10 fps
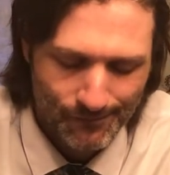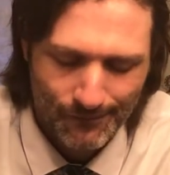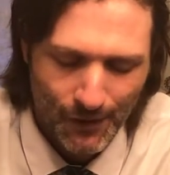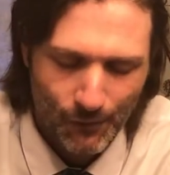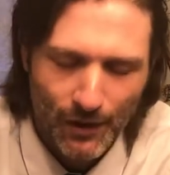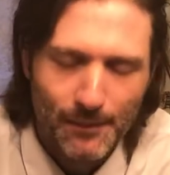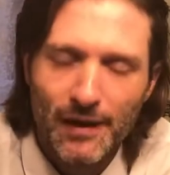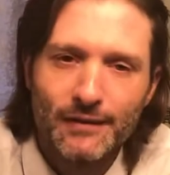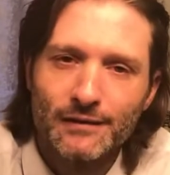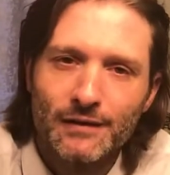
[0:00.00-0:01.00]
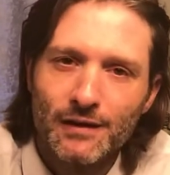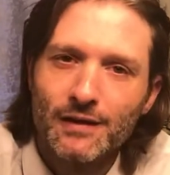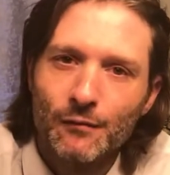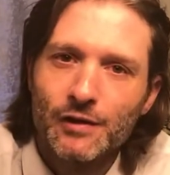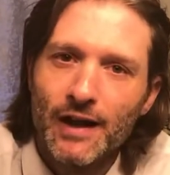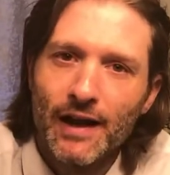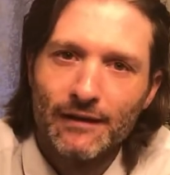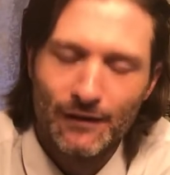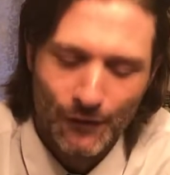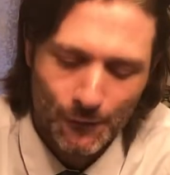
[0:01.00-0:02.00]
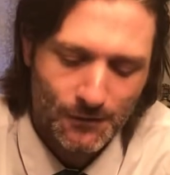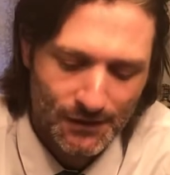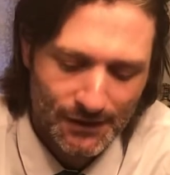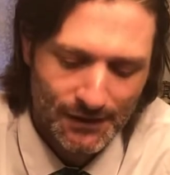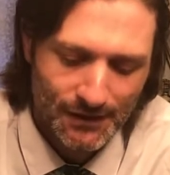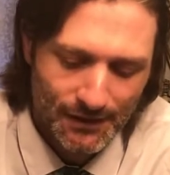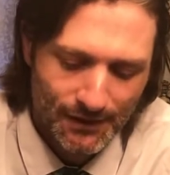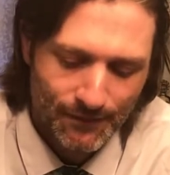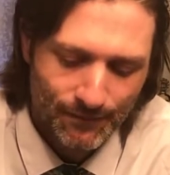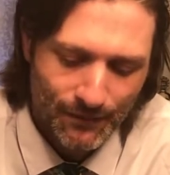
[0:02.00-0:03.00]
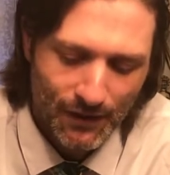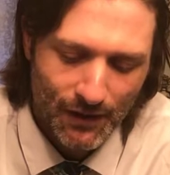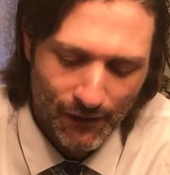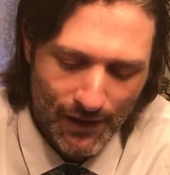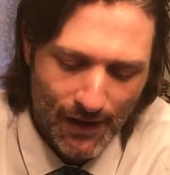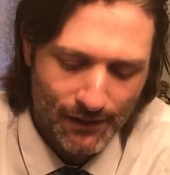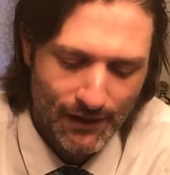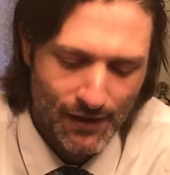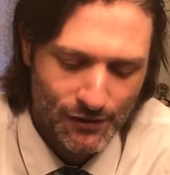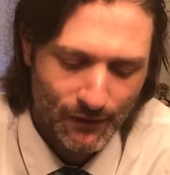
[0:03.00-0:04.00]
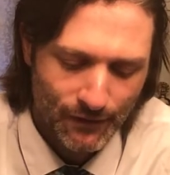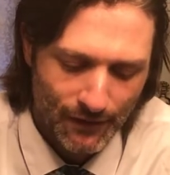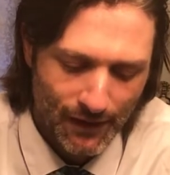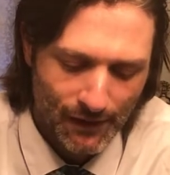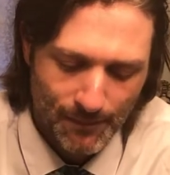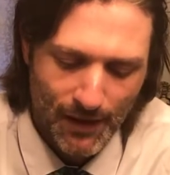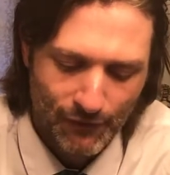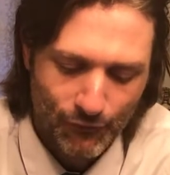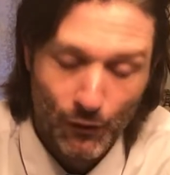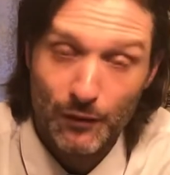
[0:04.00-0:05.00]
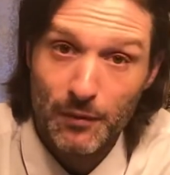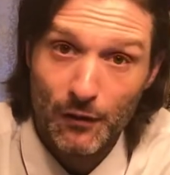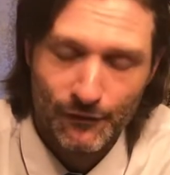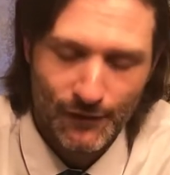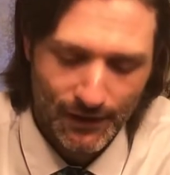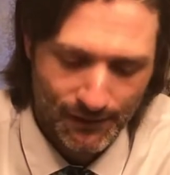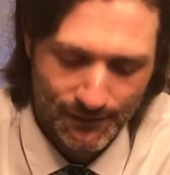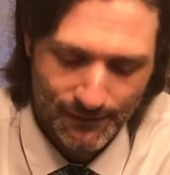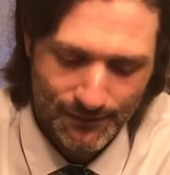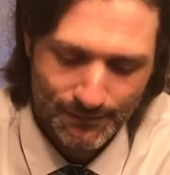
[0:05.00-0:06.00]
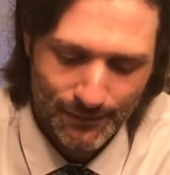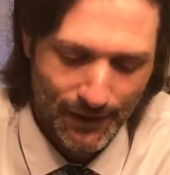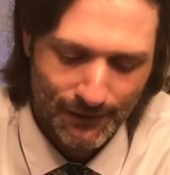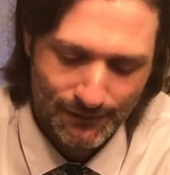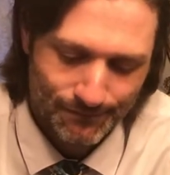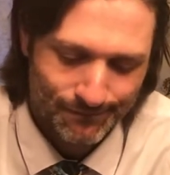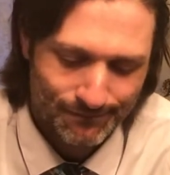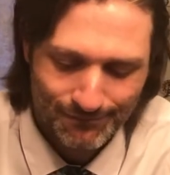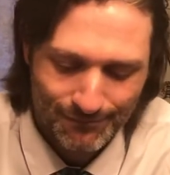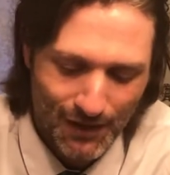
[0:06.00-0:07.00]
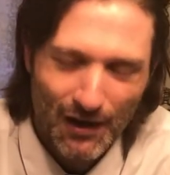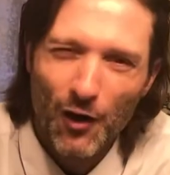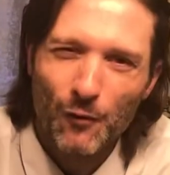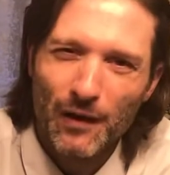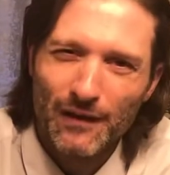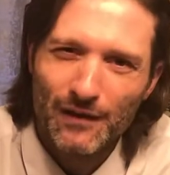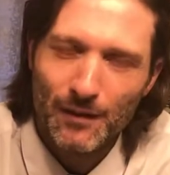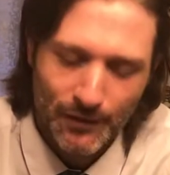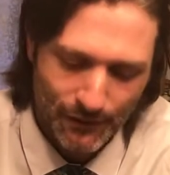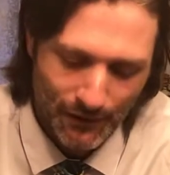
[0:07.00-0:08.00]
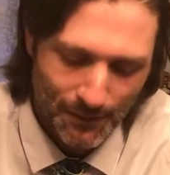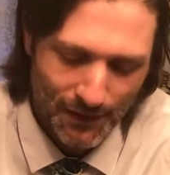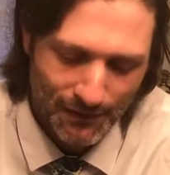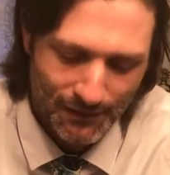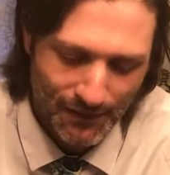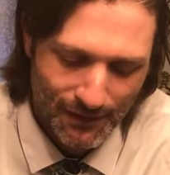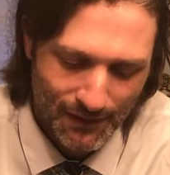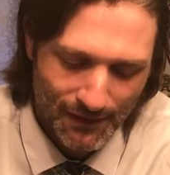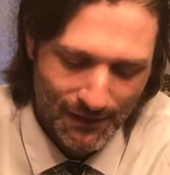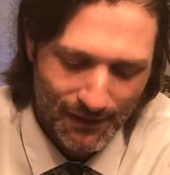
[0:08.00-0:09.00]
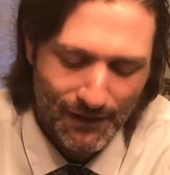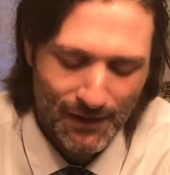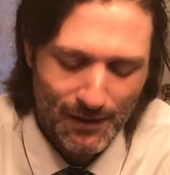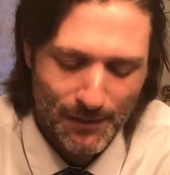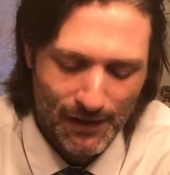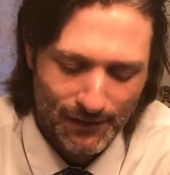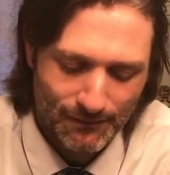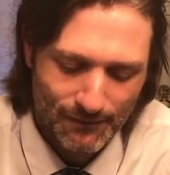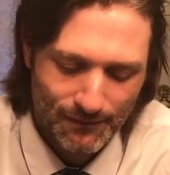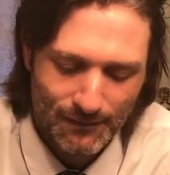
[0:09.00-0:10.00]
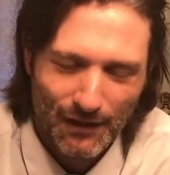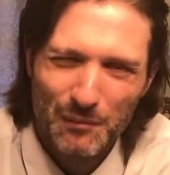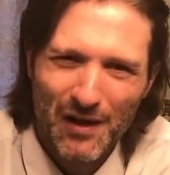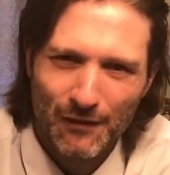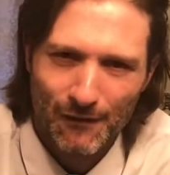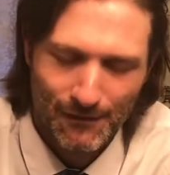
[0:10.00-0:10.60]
Don't worry about it. You did what you had to do. Carried out a national scale, it may have worked beautifully. But our way is simpler. Think about it. It's better.